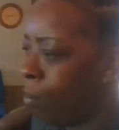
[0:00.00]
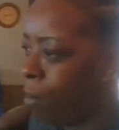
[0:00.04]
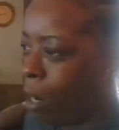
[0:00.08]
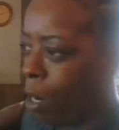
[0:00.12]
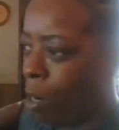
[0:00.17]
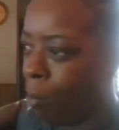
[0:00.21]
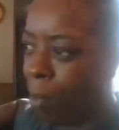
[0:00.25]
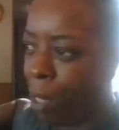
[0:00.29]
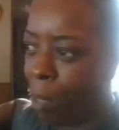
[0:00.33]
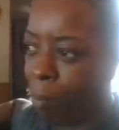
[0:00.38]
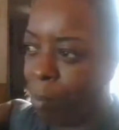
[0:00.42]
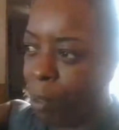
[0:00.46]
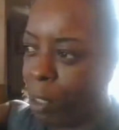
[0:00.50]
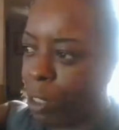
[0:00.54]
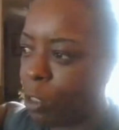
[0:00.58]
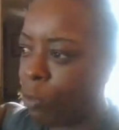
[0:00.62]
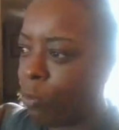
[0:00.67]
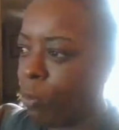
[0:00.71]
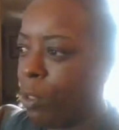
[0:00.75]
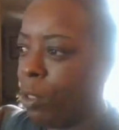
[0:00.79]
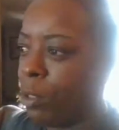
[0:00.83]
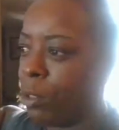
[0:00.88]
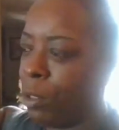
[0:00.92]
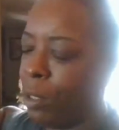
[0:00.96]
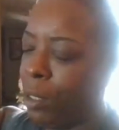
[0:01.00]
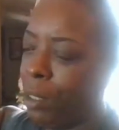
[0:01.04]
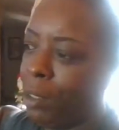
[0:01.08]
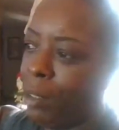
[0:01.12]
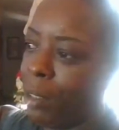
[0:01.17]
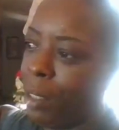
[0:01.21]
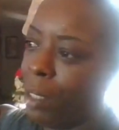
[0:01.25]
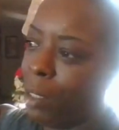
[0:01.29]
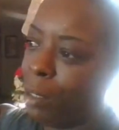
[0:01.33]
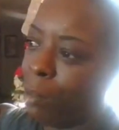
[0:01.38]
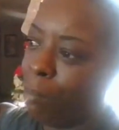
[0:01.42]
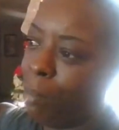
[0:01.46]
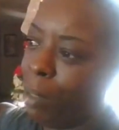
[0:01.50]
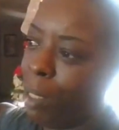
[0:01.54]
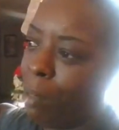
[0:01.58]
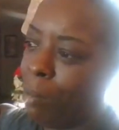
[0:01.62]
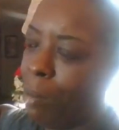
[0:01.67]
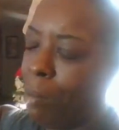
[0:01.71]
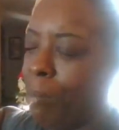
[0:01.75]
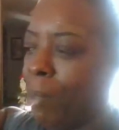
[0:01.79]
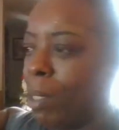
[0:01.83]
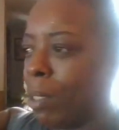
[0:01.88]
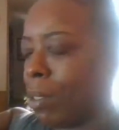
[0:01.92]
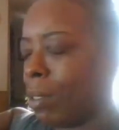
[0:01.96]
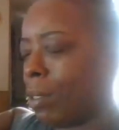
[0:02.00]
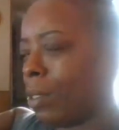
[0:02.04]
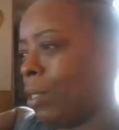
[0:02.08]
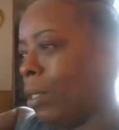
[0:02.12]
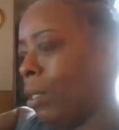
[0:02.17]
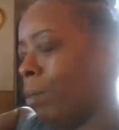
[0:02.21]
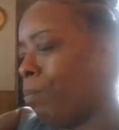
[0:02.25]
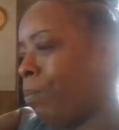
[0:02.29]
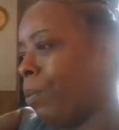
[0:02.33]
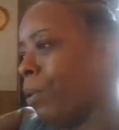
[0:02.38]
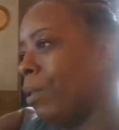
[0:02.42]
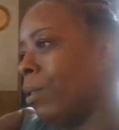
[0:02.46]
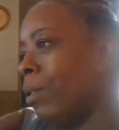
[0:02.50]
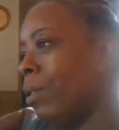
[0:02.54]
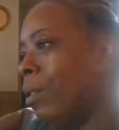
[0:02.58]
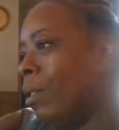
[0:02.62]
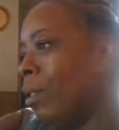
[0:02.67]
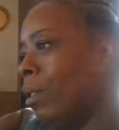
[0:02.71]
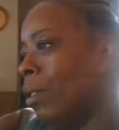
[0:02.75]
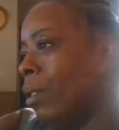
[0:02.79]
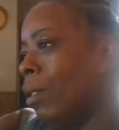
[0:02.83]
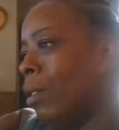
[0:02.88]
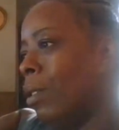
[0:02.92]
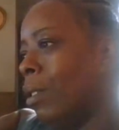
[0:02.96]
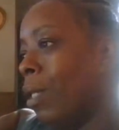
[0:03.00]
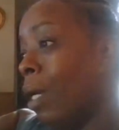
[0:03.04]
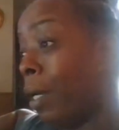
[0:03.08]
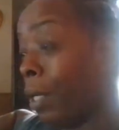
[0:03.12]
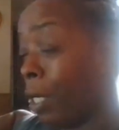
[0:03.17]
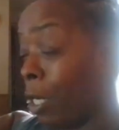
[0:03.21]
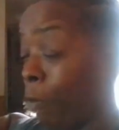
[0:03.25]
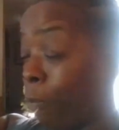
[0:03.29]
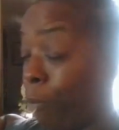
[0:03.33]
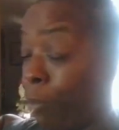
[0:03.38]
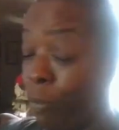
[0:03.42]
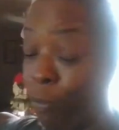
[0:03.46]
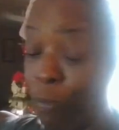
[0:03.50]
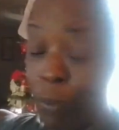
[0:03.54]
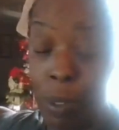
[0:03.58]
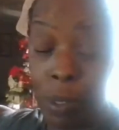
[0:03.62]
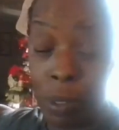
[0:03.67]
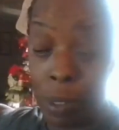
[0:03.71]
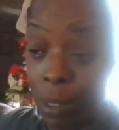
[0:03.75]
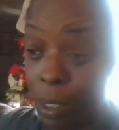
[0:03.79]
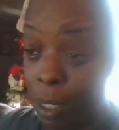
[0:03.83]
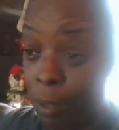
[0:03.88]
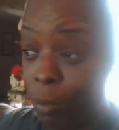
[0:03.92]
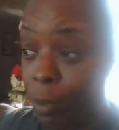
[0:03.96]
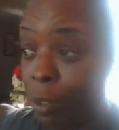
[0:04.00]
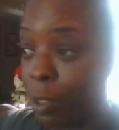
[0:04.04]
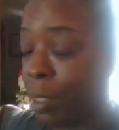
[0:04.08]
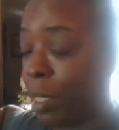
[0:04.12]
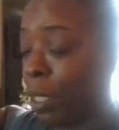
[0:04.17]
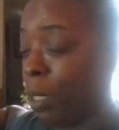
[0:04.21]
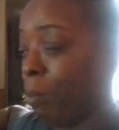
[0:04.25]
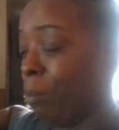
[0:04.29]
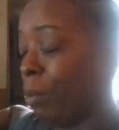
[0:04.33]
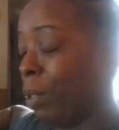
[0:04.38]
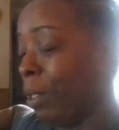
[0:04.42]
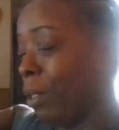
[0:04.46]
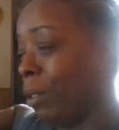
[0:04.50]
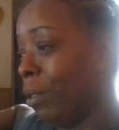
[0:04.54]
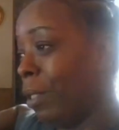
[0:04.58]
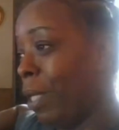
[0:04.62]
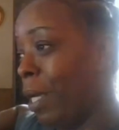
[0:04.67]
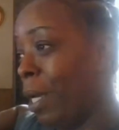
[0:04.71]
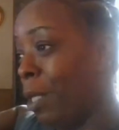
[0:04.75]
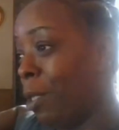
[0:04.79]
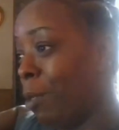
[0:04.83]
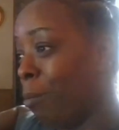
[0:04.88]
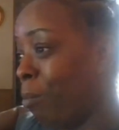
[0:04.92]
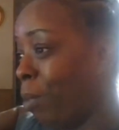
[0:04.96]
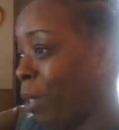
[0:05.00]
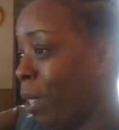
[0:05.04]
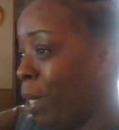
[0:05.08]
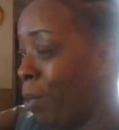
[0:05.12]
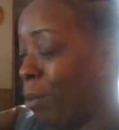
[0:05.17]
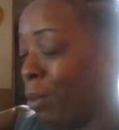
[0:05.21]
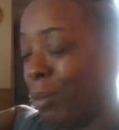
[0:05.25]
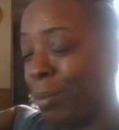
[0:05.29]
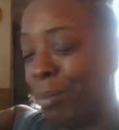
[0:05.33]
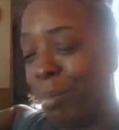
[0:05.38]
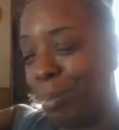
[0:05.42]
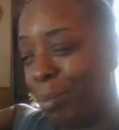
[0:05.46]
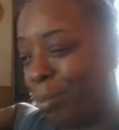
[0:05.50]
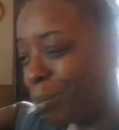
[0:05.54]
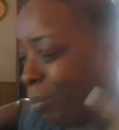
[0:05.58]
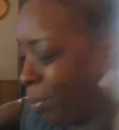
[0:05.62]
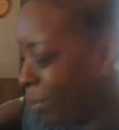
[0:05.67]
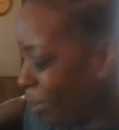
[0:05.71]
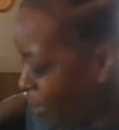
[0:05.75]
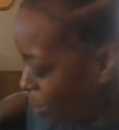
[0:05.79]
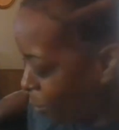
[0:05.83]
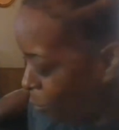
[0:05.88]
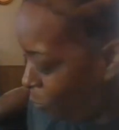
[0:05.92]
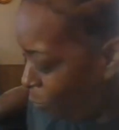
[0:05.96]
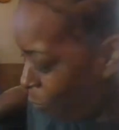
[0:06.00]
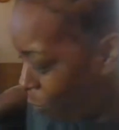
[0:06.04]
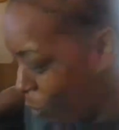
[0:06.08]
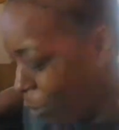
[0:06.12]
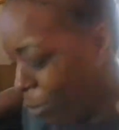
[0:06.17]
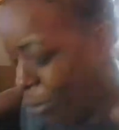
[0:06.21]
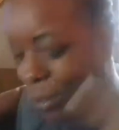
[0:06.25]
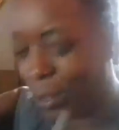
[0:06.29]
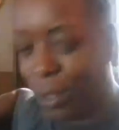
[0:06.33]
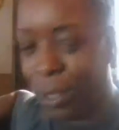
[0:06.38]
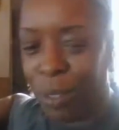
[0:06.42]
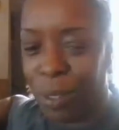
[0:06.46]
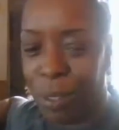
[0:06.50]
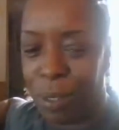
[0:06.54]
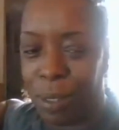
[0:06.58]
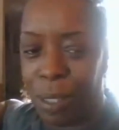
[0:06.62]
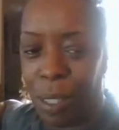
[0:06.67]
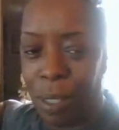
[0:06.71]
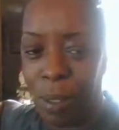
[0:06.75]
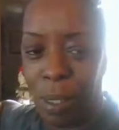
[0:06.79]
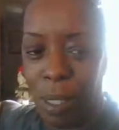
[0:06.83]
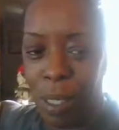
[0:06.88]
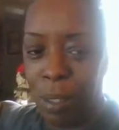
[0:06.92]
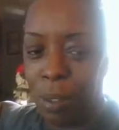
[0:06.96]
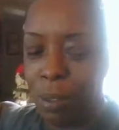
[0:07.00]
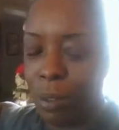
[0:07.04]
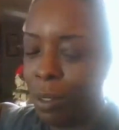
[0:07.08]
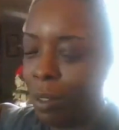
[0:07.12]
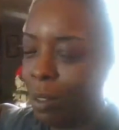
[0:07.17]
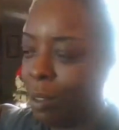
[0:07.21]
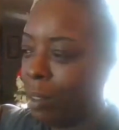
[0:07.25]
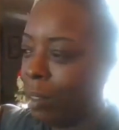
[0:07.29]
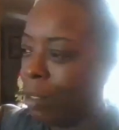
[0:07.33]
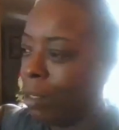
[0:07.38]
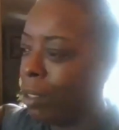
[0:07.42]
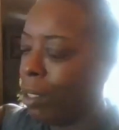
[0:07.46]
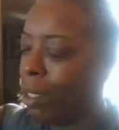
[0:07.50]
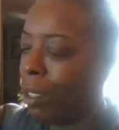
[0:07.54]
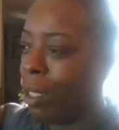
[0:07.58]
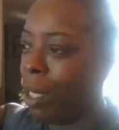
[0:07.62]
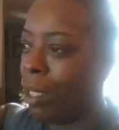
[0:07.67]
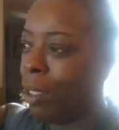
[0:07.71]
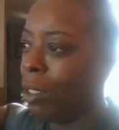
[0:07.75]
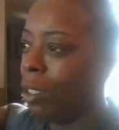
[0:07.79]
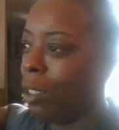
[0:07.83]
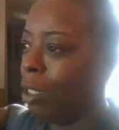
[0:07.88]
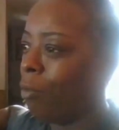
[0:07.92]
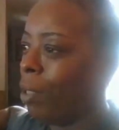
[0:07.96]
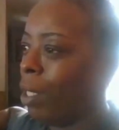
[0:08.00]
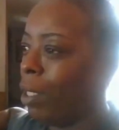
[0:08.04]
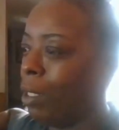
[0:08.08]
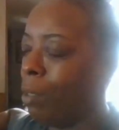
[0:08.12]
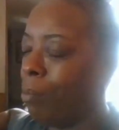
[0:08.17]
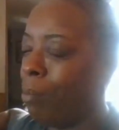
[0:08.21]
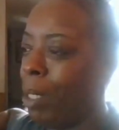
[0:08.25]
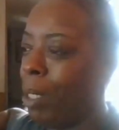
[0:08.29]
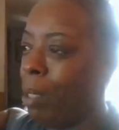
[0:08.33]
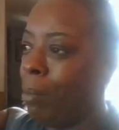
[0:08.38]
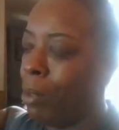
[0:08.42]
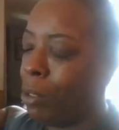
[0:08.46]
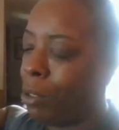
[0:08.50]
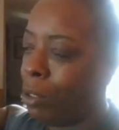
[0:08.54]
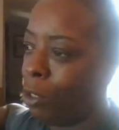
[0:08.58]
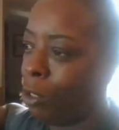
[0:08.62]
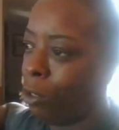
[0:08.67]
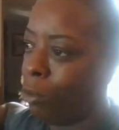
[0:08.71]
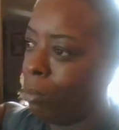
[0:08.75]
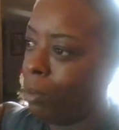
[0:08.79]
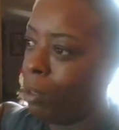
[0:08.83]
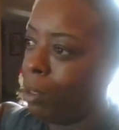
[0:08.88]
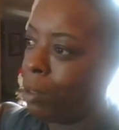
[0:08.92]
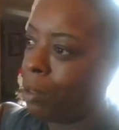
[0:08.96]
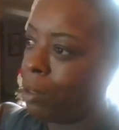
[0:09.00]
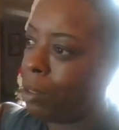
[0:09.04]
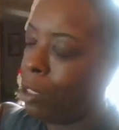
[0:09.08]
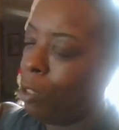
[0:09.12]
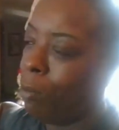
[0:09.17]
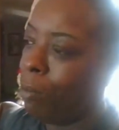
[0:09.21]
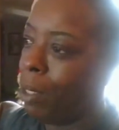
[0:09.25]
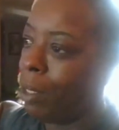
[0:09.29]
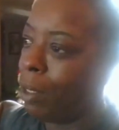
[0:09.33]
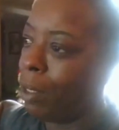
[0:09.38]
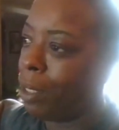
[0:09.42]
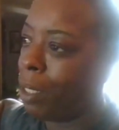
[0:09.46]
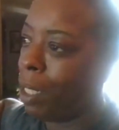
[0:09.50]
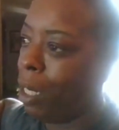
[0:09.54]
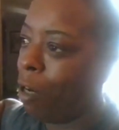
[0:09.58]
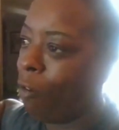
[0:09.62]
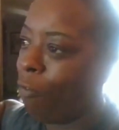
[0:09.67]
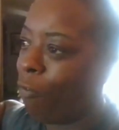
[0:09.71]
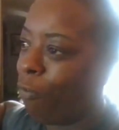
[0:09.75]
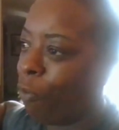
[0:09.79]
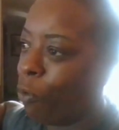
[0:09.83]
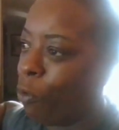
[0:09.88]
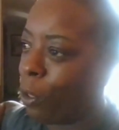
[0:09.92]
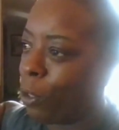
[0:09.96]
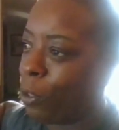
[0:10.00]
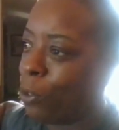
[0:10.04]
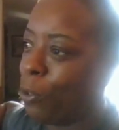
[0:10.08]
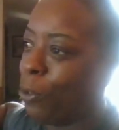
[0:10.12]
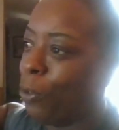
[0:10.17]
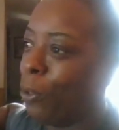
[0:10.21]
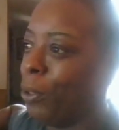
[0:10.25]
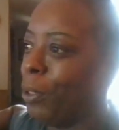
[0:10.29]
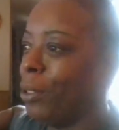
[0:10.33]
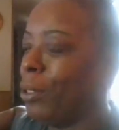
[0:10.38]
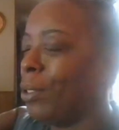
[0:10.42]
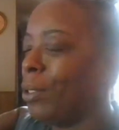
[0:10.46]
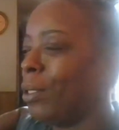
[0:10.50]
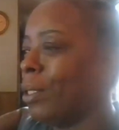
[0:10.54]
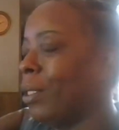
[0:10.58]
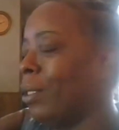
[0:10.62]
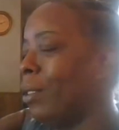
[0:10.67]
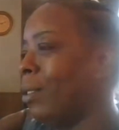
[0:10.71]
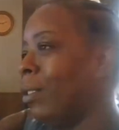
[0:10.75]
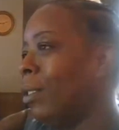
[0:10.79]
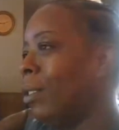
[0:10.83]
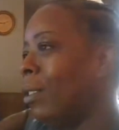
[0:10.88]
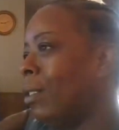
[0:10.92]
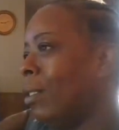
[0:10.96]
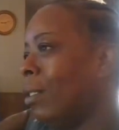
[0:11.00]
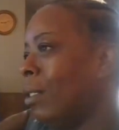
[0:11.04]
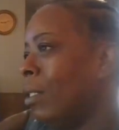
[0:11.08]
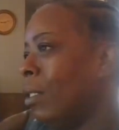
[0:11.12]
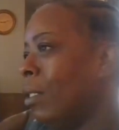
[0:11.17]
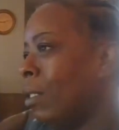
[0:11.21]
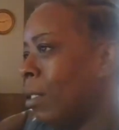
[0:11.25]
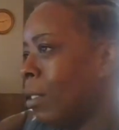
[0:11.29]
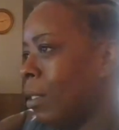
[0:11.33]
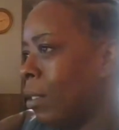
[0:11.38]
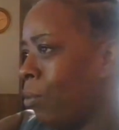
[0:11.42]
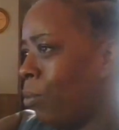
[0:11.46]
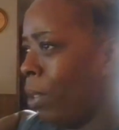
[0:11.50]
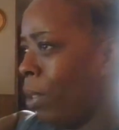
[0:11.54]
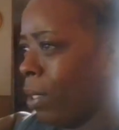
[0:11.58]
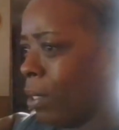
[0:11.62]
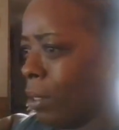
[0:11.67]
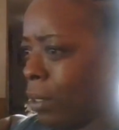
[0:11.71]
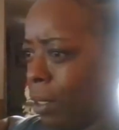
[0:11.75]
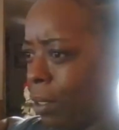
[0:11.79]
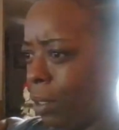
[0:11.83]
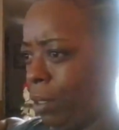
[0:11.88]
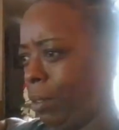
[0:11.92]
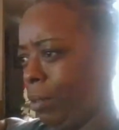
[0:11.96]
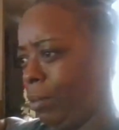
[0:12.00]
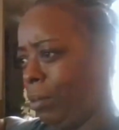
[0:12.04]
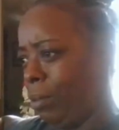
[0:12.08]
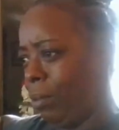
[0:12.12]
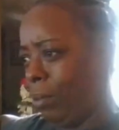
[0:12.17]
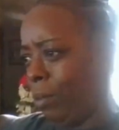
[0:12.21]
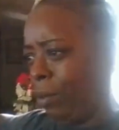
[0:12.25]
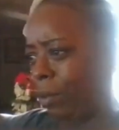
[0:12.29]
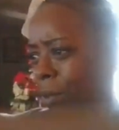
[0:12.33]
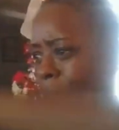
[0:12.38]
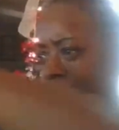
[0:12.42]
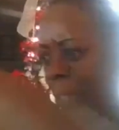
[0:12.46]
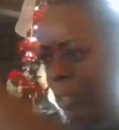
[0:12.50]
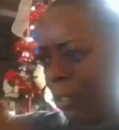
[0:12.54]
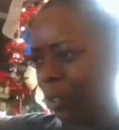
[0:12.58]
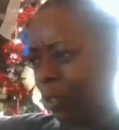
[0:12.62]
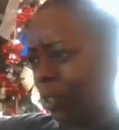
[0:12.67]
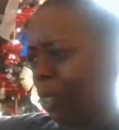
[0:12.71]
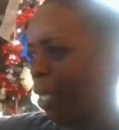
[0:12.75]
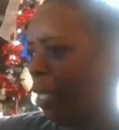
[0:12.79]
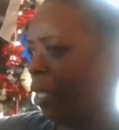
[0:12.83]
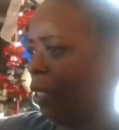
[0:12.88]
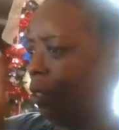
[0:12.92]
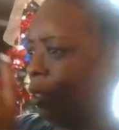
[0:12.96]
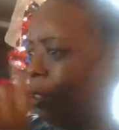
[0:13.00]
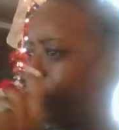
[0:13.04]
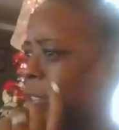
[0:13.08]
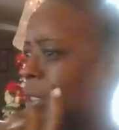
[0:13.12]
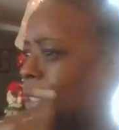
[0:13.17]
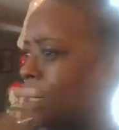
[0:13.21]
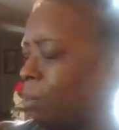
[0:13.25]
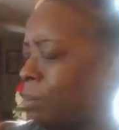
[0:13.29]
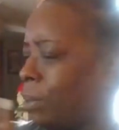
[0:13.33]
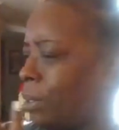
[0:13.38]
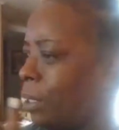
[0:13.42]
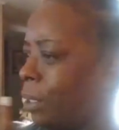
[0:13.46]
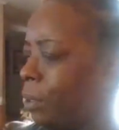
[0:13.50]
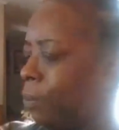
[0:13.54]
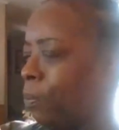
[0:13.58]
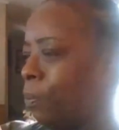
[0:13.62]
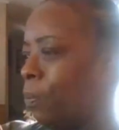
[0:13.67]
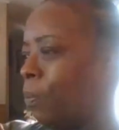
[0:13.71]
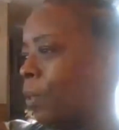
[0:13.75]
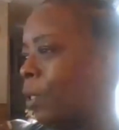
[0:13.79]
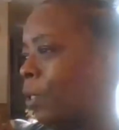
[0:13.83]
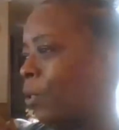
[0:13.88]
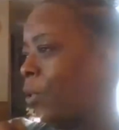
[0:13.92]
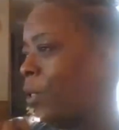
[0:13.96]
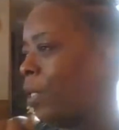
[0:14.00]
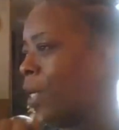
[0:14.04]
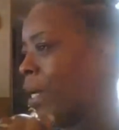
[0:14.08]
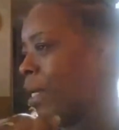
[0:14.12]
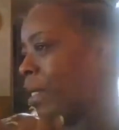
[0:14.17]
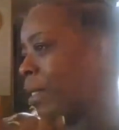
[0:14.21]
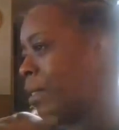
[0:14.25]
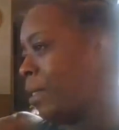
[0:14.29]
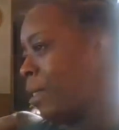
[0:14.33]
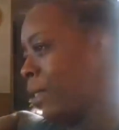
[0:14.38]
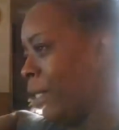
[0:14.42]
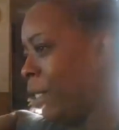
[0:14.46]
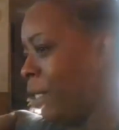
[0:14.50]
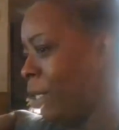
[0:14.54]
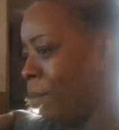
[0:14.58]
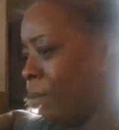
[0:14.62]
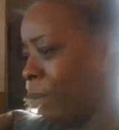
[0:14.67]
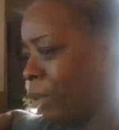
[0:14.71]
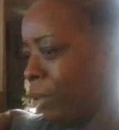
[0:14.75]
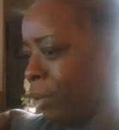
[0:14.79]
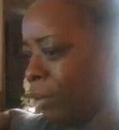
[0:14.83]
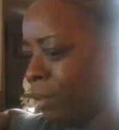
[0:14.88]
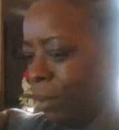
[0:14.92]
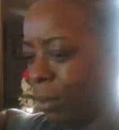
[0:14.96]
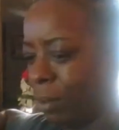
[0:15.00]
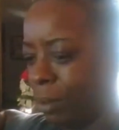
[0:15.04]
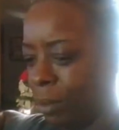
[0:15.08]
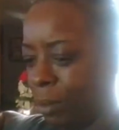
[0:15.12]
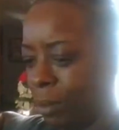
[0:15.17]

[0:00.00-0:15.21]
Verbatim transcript: All my best friends are in Alabama, Mississippi. I got friends in every state, but Alabama, that's the first thing that stand out. And I love Alabama so much. Oh my God, Four Corners and what is it? You got Chumsey, you got Selma.